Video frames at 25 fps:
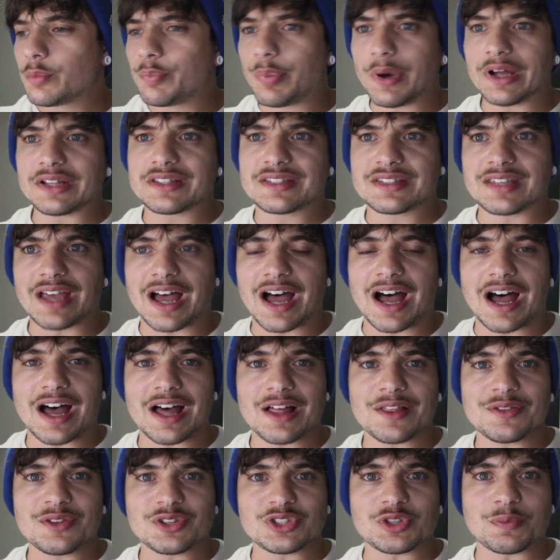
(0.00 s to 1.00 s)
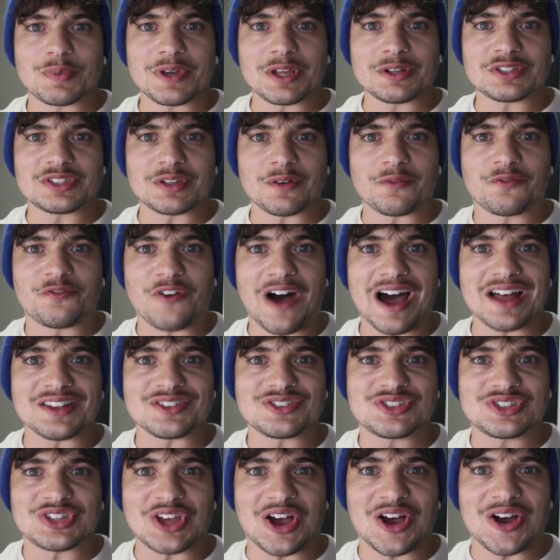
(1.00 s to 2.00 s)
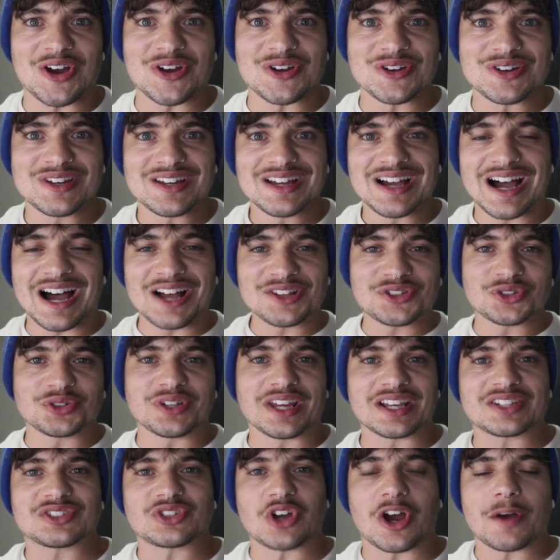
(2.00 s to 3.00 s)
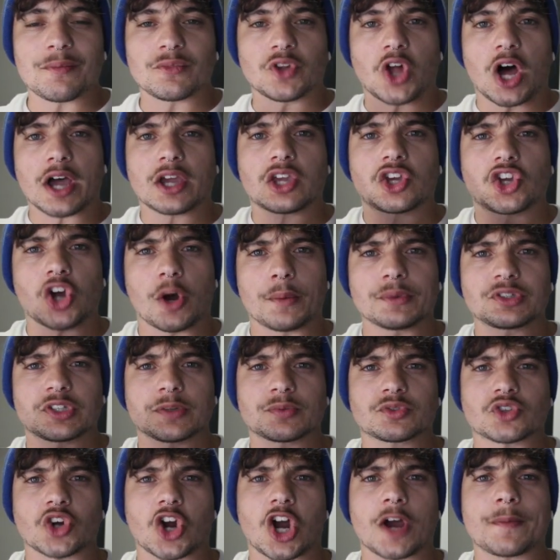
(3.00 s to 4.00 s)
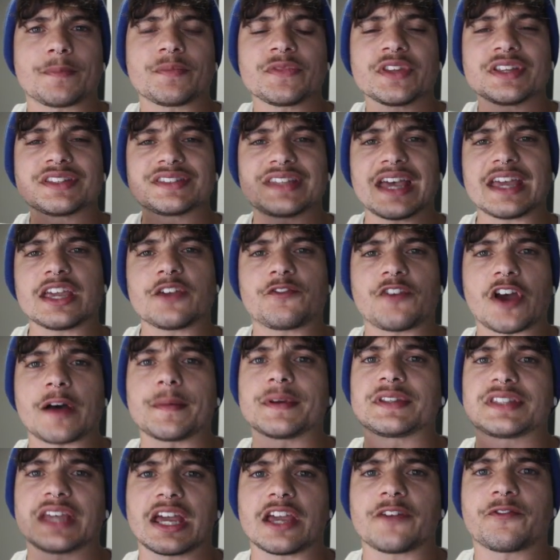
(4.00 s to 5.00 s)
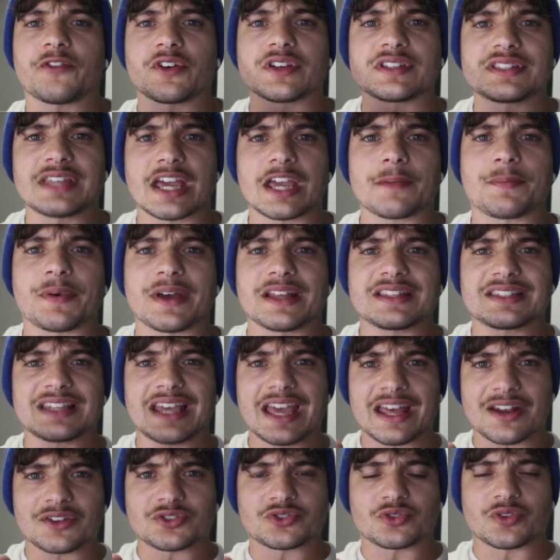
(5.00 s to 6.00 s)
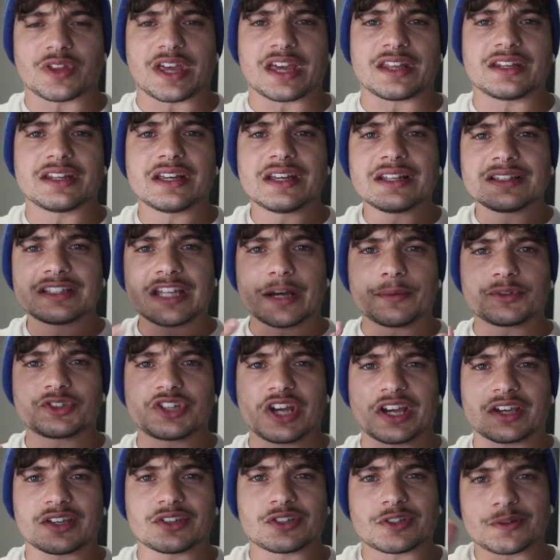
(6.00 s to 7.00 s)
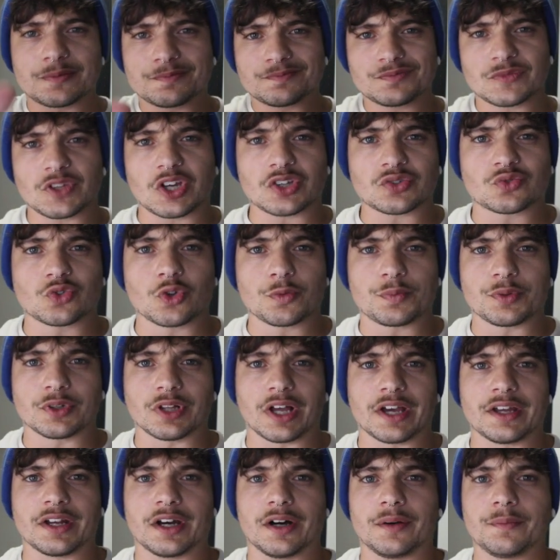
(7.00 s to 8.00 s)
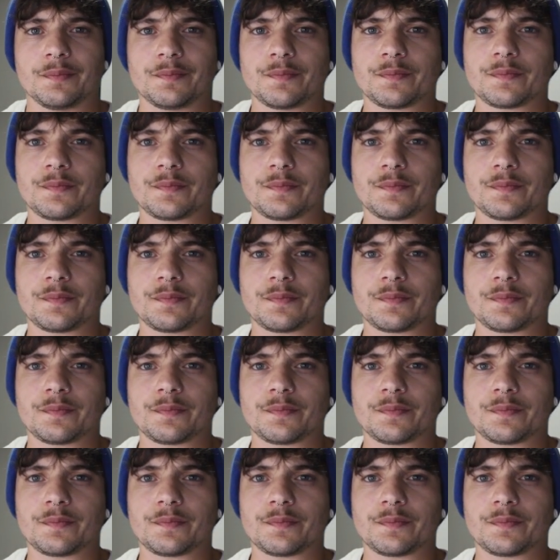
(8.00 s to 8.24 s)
But this has been some fun. So until next time, like, comment, subscribe. Tell your family, tell your friends, tell your pets. And until then, double shakers. I'll swoop you later.